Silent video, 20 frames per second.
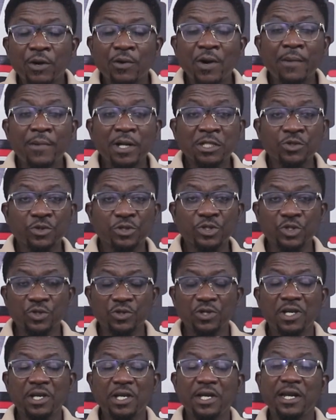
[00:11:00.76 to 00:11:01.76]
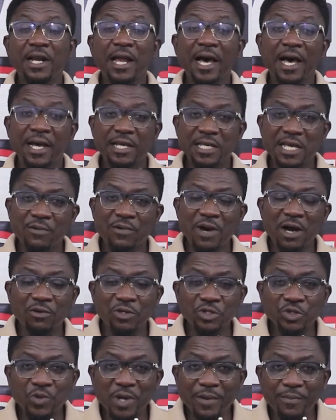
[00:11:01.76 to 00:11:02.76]
you bequa batoso na
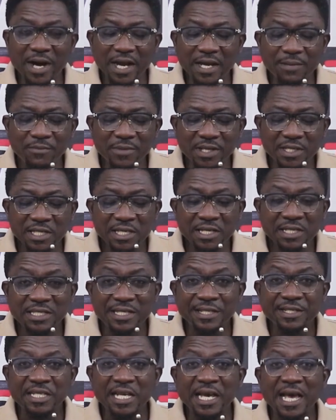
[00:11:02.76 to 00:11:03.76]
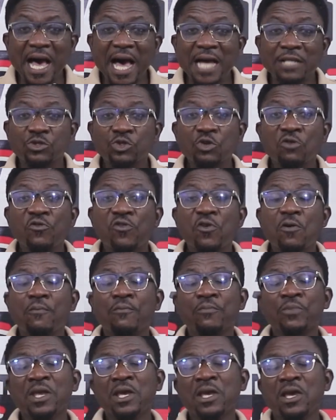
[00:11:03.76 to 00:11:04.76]
yakwakatuaba. You say just say
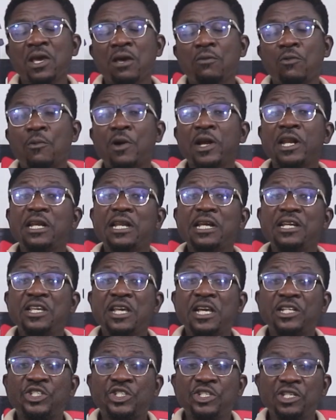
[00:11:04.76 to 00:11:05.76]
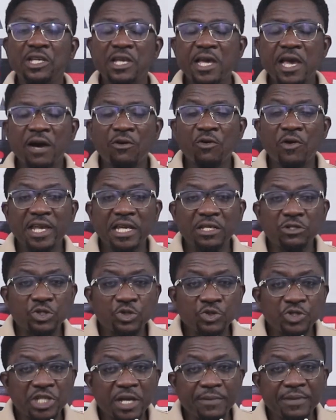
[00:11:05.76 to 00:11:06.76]
antoform. One day in
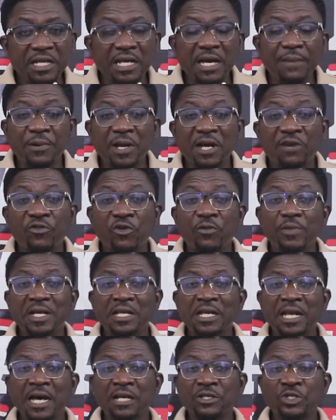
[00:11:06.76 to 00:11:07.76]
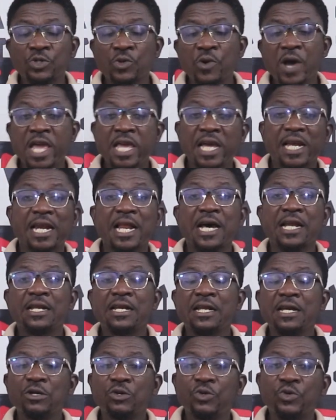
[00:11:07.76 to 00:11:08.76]
social media platform in so a
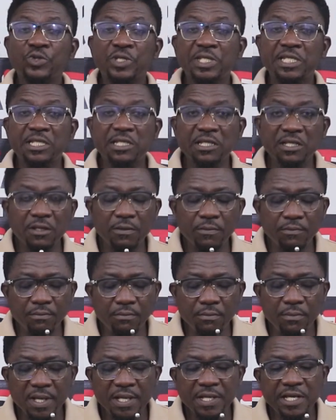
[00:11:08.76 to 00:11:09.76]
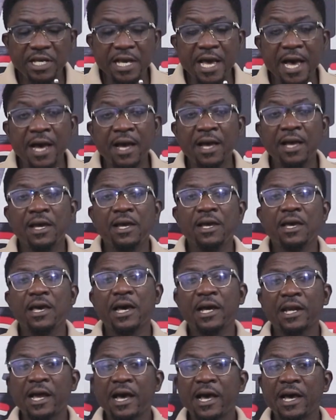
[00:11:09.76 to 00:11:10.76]
Nana Kusi Media.
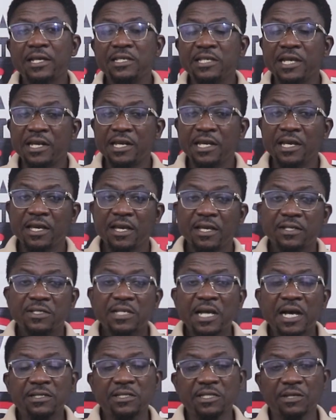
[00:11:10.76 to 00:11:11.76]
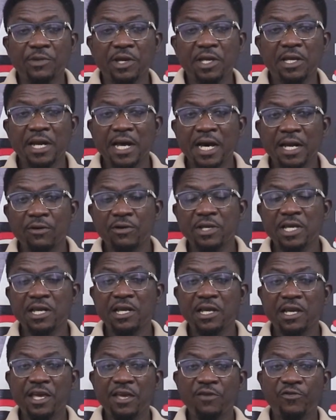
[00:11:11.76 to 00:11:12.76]
And yeah, they send some in and yeah,
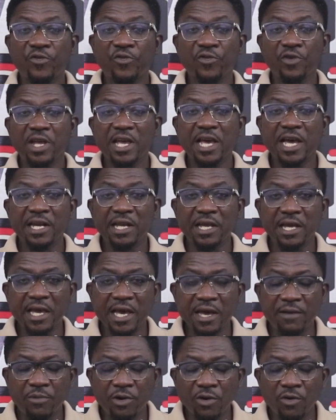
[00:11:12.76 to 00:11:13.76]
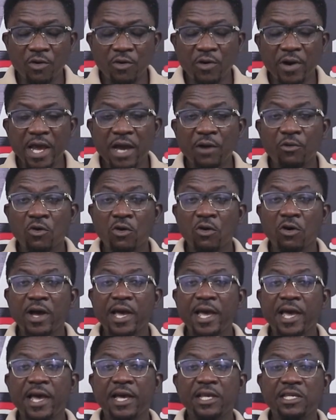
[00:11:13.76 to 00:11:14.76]
they free. They every
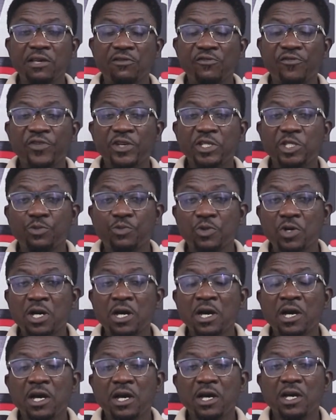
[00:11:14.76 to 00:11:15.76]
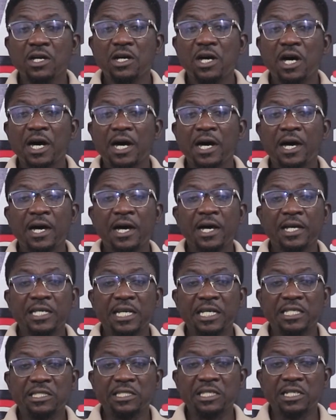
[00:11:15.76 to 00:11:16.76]
your Facebook,
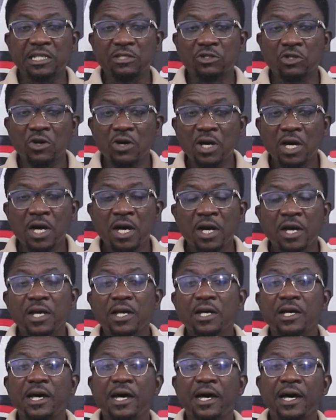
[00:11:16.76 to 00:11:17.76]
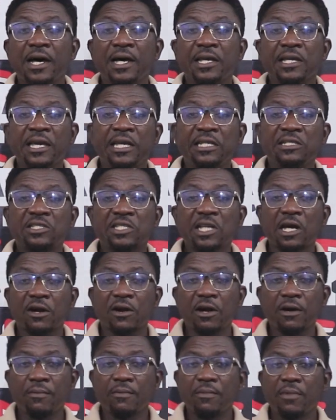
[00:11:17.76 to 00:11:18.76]
your TikTok, your
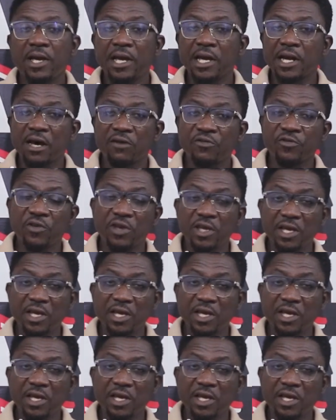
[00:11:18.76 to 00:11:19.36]
Instagram, and